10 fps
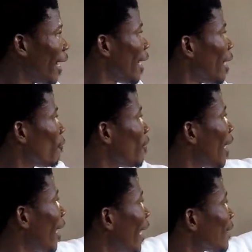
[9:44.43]
If the
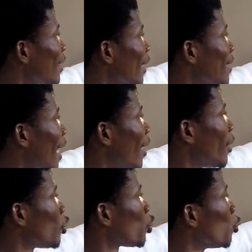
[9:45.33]
light sensor
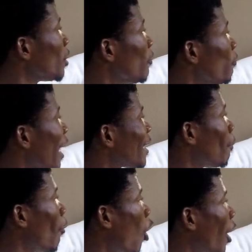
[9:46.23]
should deviate
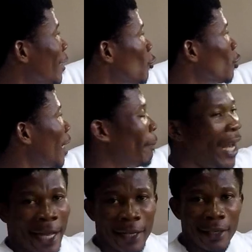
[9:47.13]
more into the
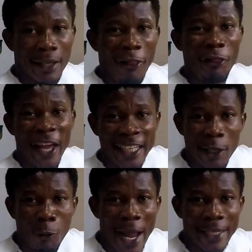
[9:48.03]
black than the
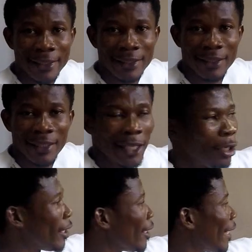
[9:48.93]
white,
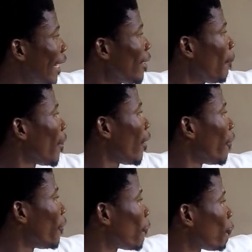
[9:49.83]
then
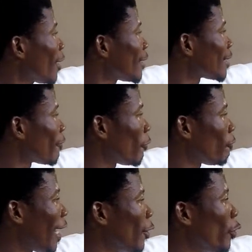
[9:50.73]
the 47
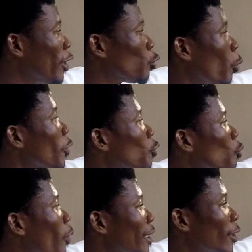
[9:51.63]
value is going
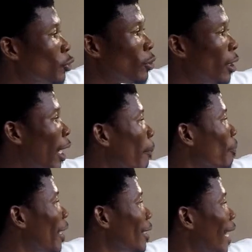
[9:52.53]
to
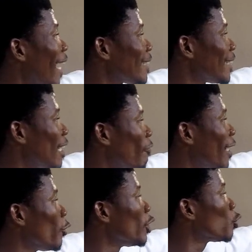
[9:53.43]
the light sensor
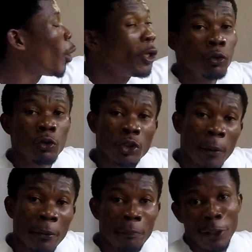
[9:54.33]
value is going to
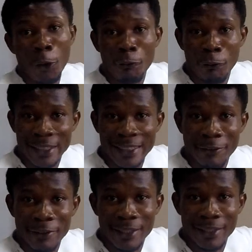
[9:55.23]
drop below
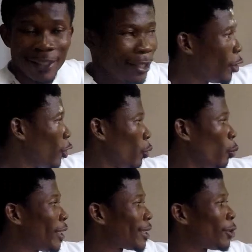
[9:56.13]
47,
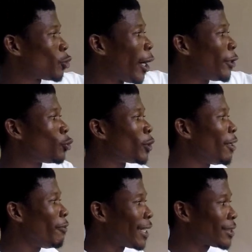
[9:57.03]
which is going to
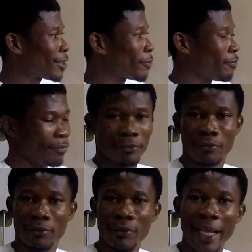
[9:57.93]
give us
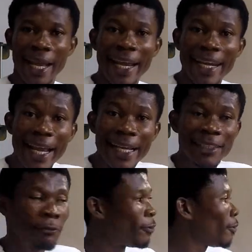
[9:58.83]
a
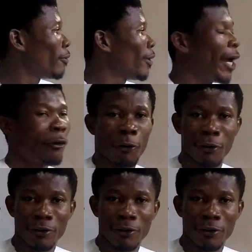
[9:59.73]
negative error.